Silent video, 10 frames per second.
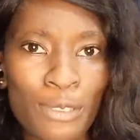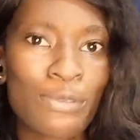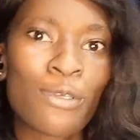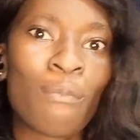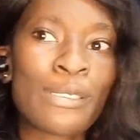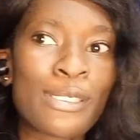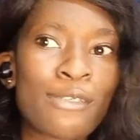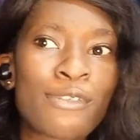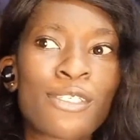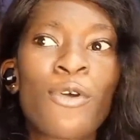to be
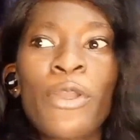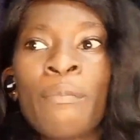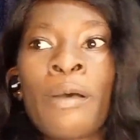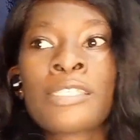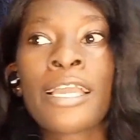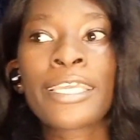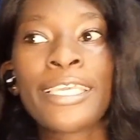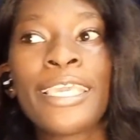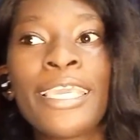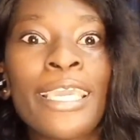submissive. She saw him as a
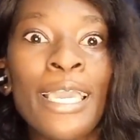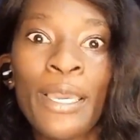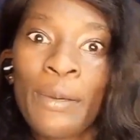king.